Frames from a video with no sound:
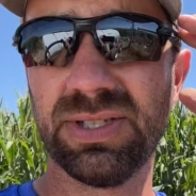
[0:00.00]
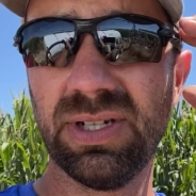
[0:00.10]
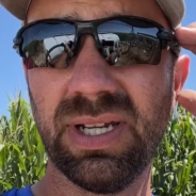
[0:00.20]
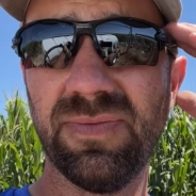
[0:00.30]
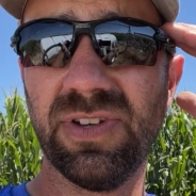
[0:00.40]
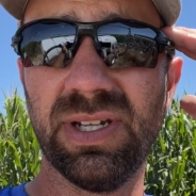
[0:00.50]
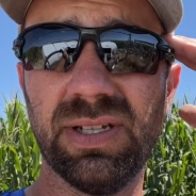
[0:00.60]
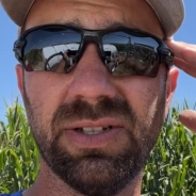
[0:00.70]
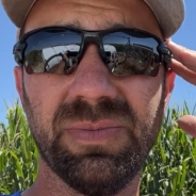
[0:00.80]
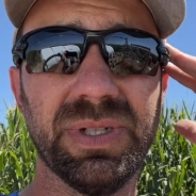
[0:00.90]
Sorry, I'm venting a
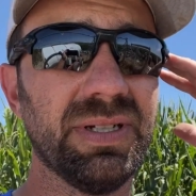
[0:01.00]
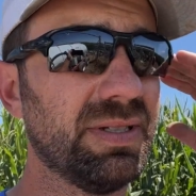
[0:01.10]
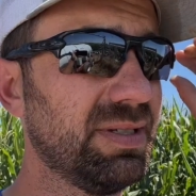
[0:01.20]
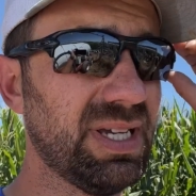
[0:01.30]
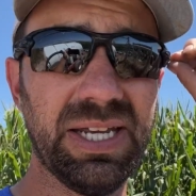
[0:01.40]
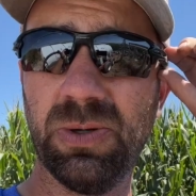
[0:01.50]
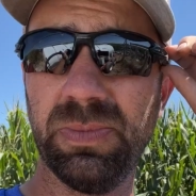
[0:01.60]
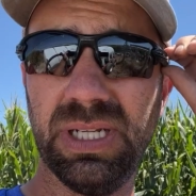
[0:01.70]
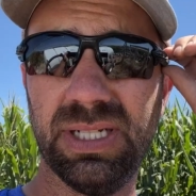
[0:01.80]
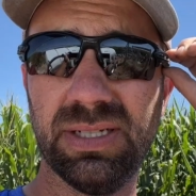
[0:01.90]
little bit. I don't
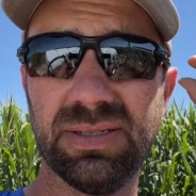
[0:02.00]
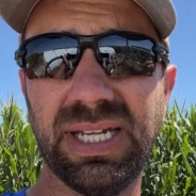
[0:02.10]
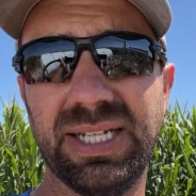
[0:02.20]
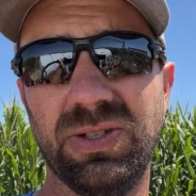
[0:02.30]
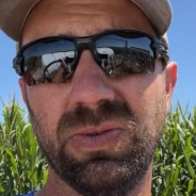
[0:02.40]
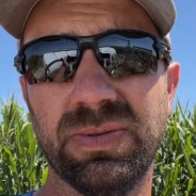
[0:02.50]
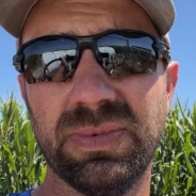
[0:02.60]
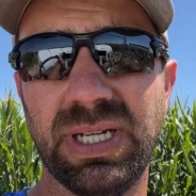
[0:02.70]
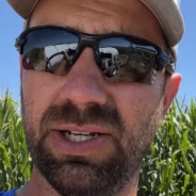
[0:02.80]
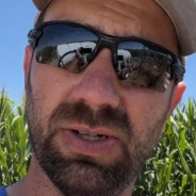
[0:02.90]
mean it. I do,
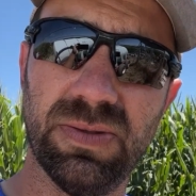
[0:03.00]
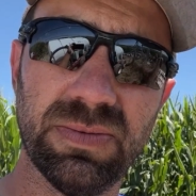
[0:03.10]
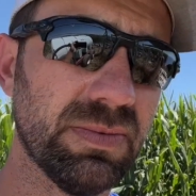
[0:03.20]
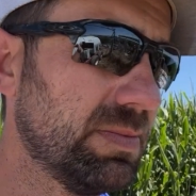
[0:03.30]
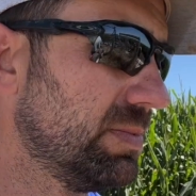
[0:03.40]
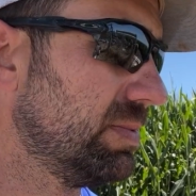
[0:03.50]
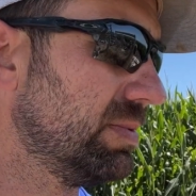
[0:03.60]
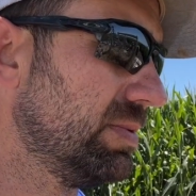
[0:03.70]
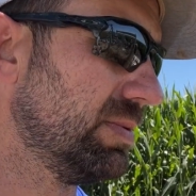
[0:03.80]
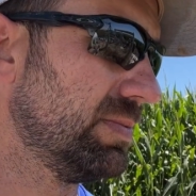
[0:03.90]
I don't,
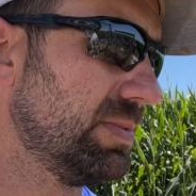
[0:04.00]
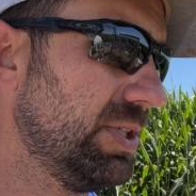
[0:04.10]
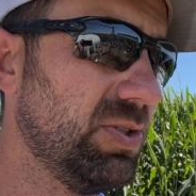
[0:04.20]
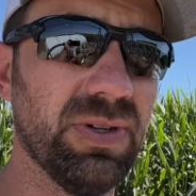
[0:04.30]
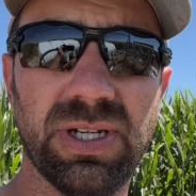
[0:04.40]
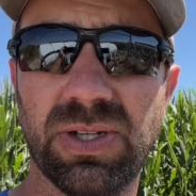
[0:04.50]
you know how it